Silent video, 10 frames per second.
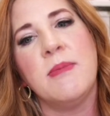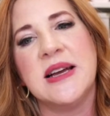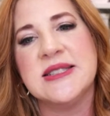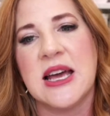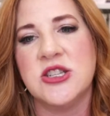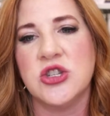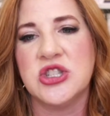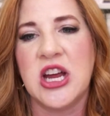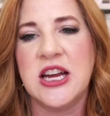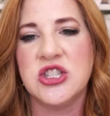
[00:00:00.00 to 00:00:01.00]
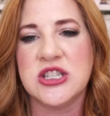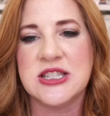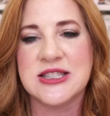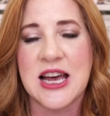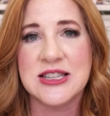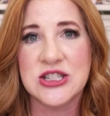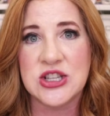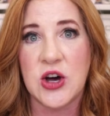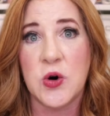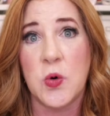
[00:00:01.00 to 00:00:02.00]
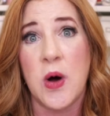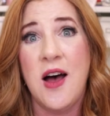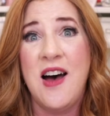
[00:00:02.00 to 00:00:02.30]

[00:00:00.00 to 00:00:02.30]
My schedule changes, and so